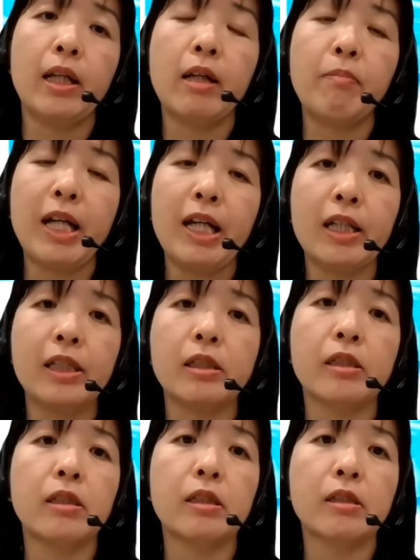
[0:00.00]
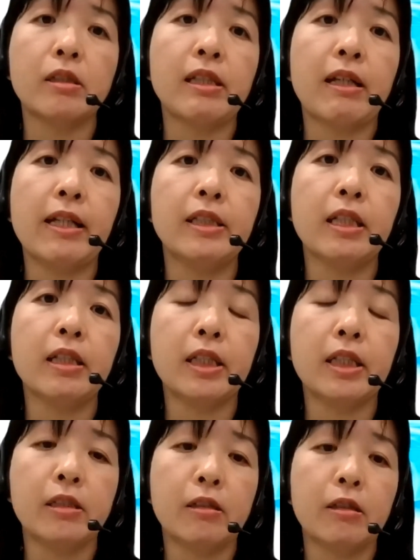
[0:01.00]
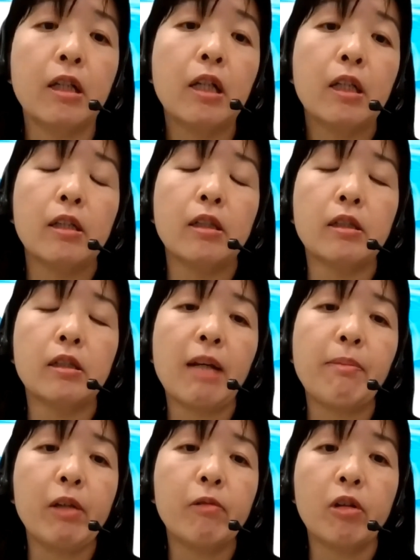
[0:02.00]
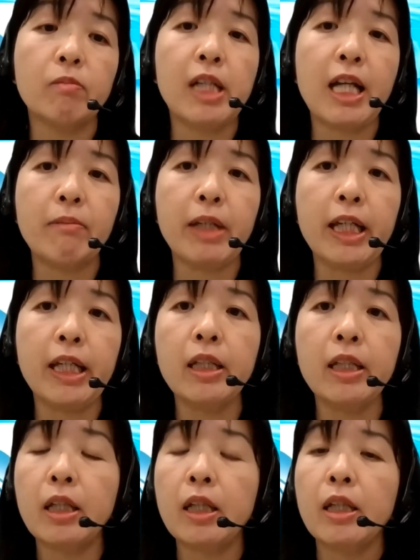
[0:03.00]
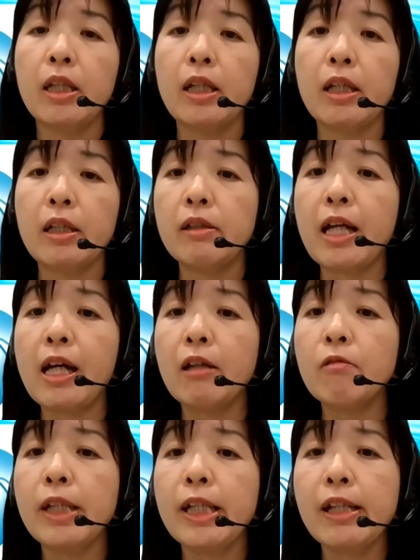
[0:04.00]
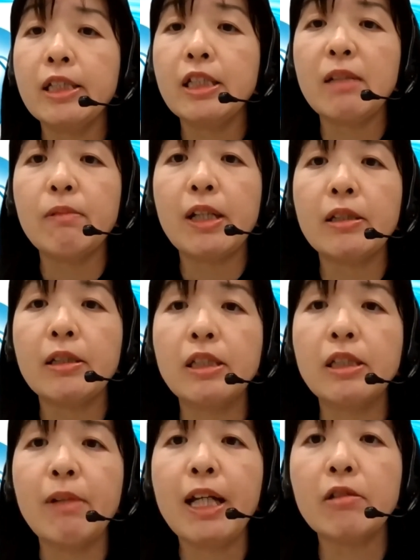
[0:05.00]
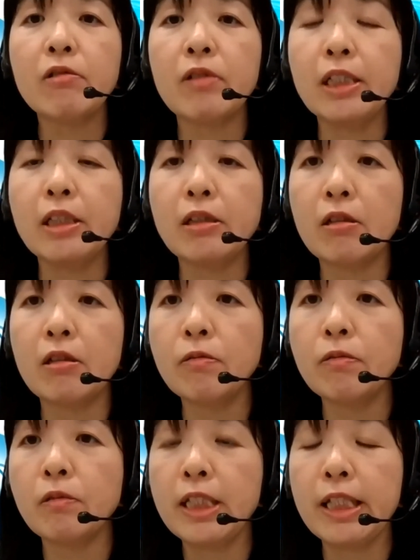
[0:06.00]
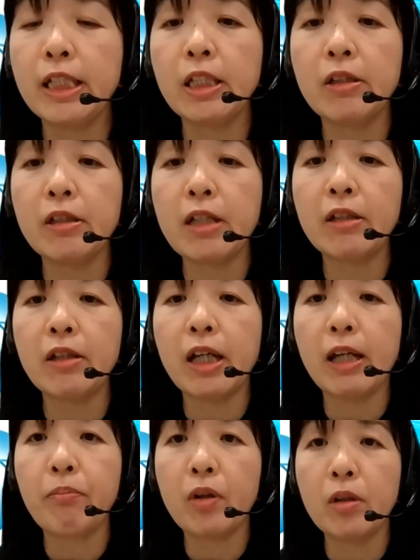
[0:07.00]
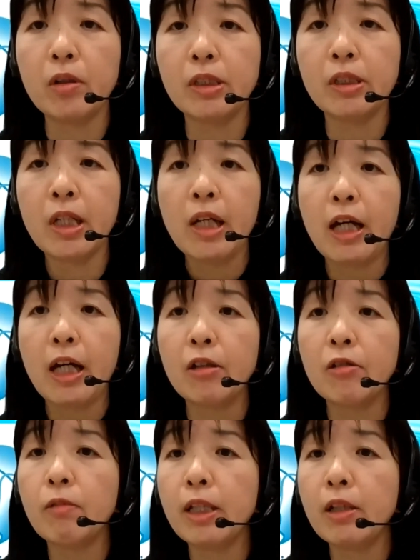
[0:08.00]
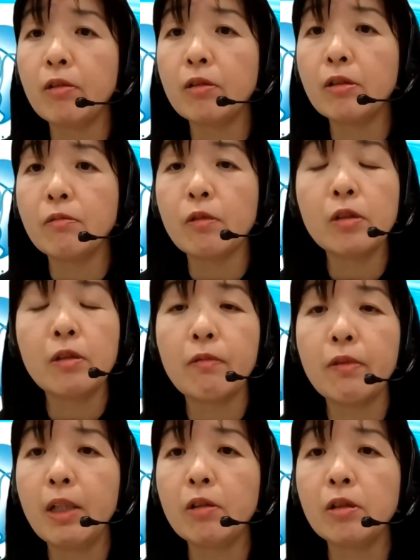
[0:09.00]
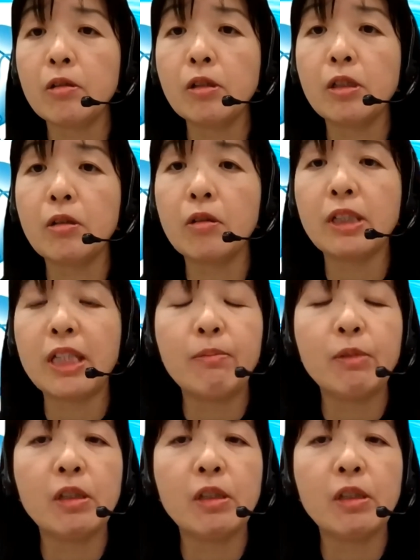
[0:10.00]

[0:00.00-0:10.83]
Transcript: various challenging issues coming from Ravi. Now we receive several questions in Q&A box, and we also show some